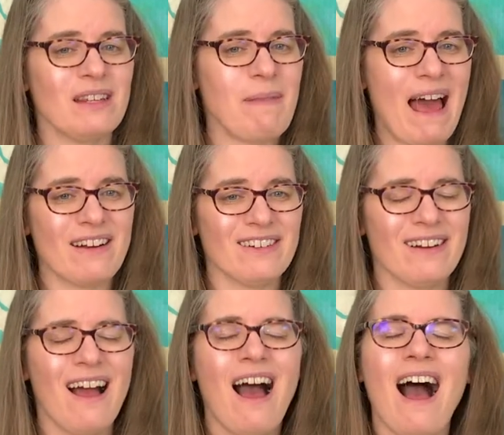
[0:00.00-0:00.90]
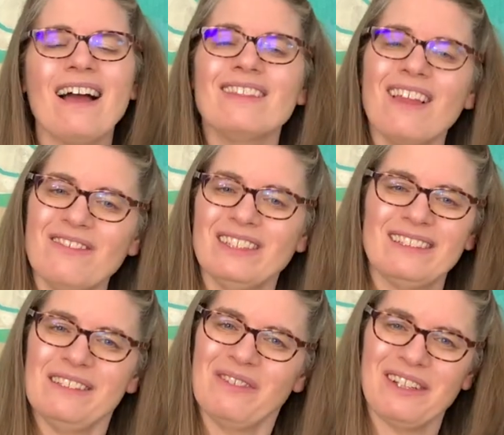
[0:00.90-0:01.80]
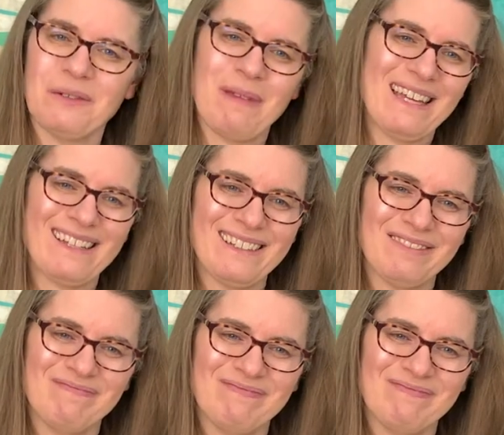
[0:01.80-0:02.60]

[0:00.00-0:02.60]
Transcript: pattern. I love to see what you're making.